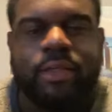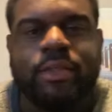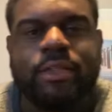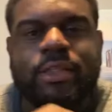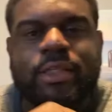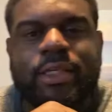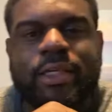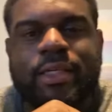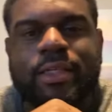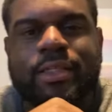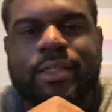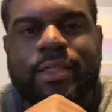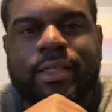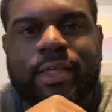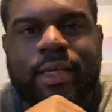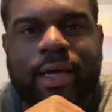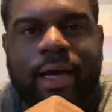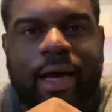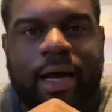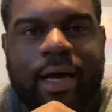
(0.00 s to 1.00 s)

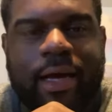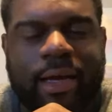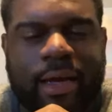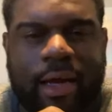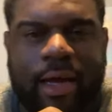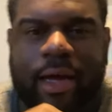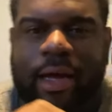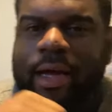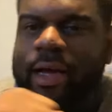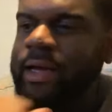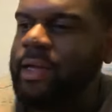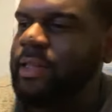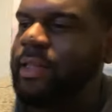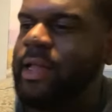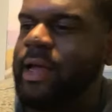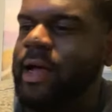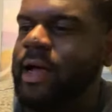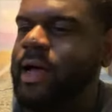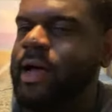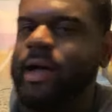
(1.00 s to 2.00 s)
GTII
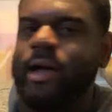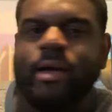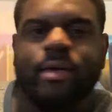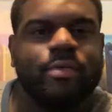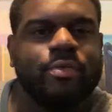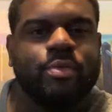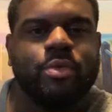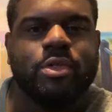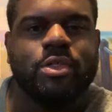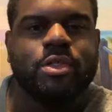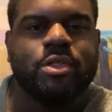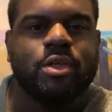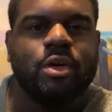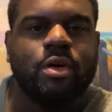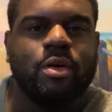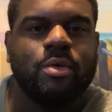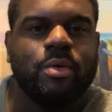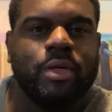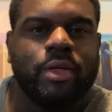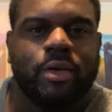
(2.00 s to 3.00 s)
live. What's
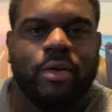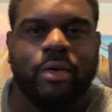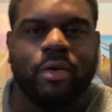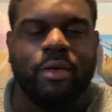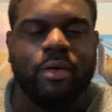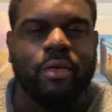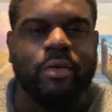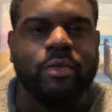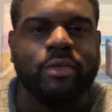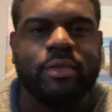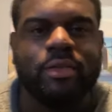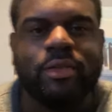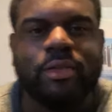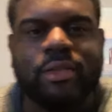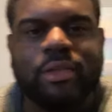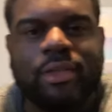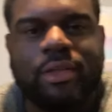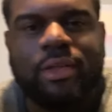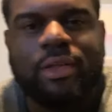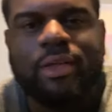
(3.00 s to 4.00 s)
going on?
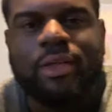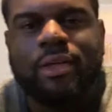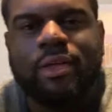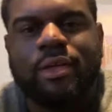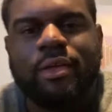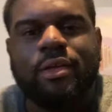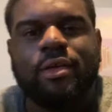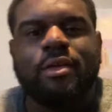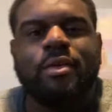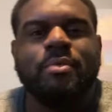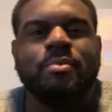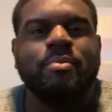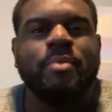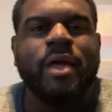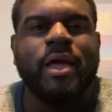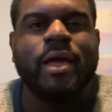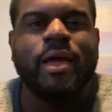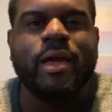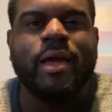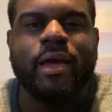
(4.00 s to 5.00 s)

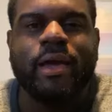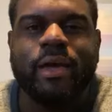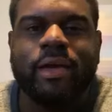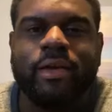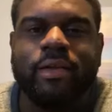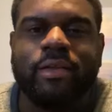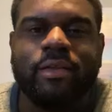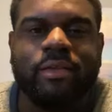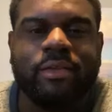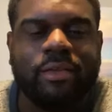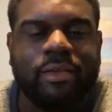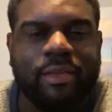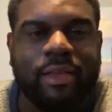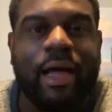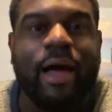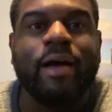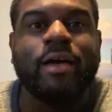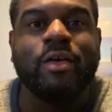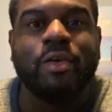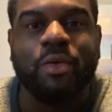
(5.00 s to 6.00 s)
Man, a
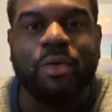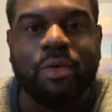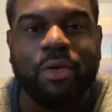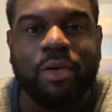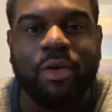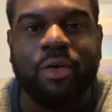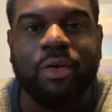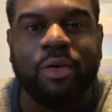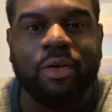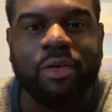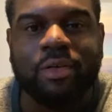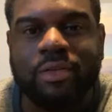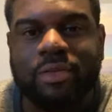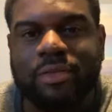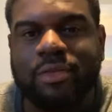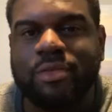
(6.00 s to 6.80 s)
lot going on.